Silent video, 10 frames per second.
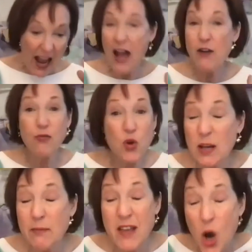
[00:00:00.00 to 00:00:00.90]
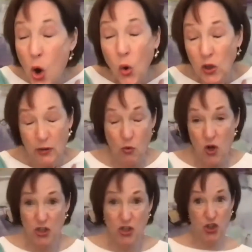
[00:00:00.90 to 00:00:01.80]
And of course, I'm the only
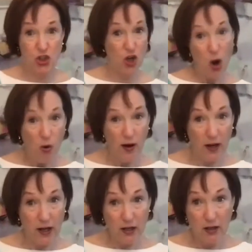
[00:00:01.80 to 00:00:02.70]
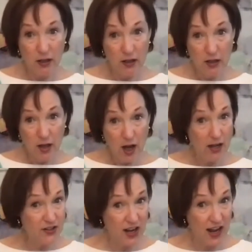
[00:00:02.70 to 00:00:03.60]
one showing a
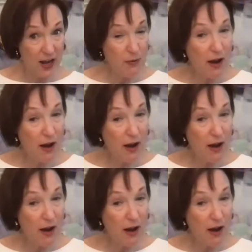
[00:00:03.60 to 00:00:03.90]
tape.